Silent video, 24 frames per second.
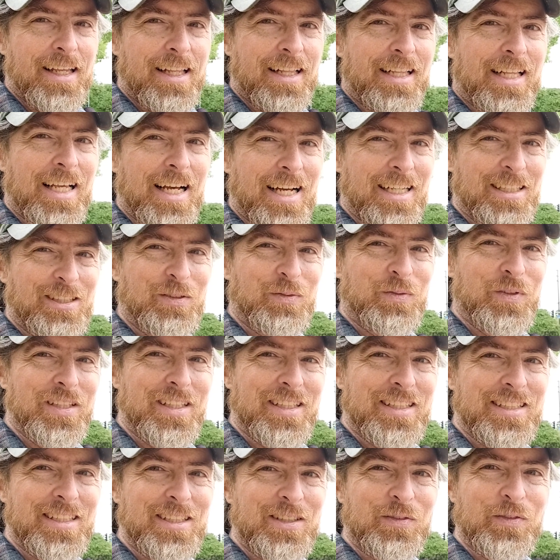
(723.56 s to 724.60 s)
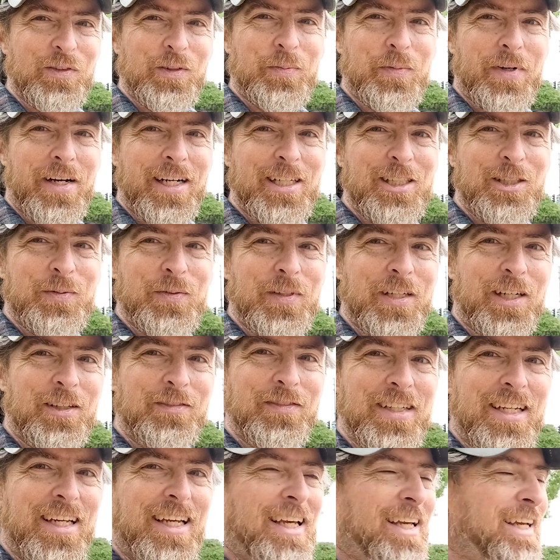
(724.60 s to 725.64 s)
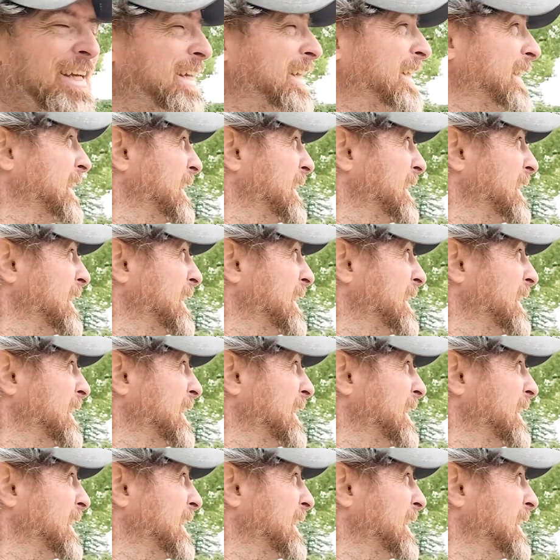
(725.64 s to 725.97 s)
That's what this reminds me of. It